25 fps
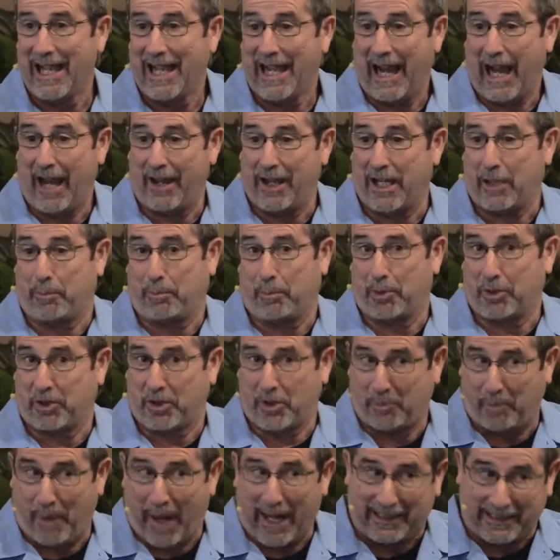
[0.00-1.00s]
I think
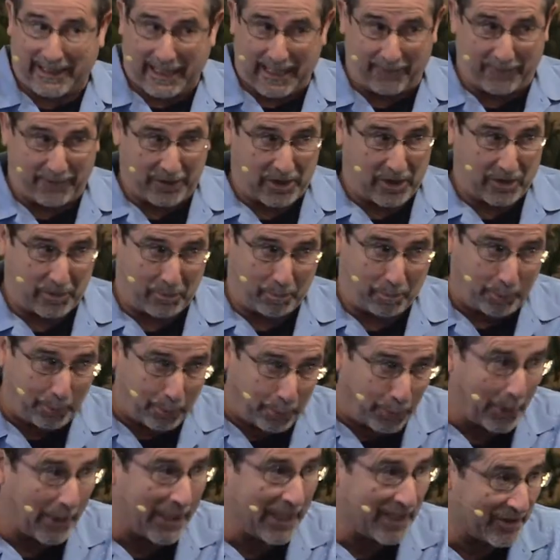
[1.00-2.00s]
perspective is
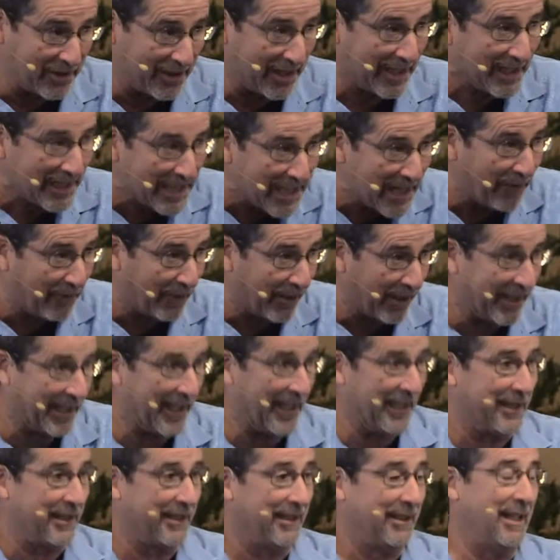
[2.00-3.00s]
pretty
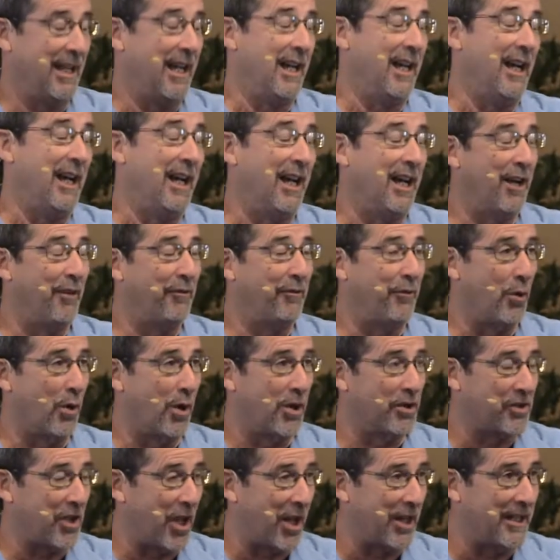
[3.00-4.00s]
significant uh, for
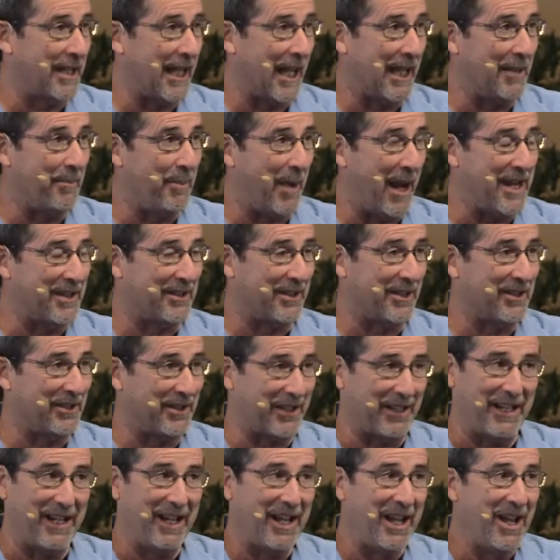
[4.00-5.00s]
us on a daily basis.
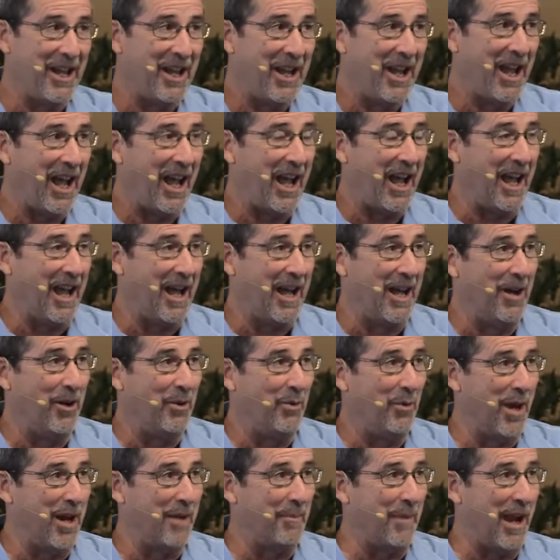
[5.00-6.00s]
And uh,
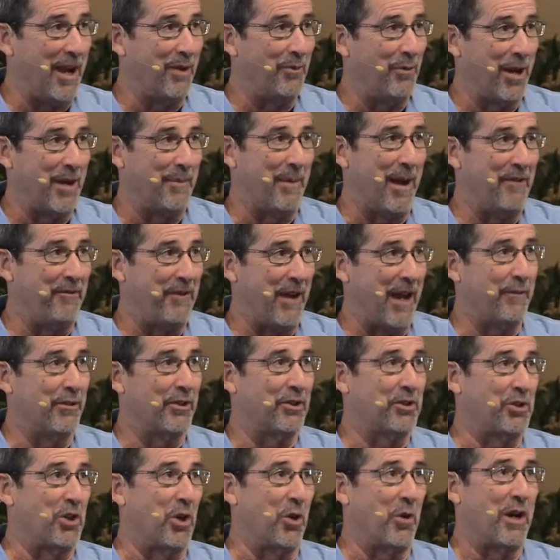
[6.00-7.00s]
one of my one of my favorite
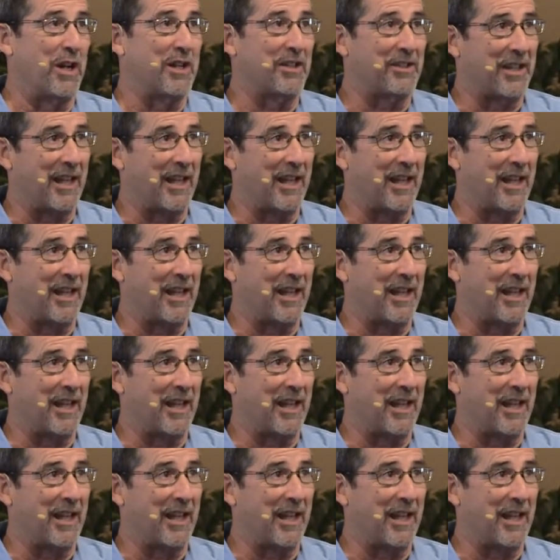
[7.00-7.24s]
stories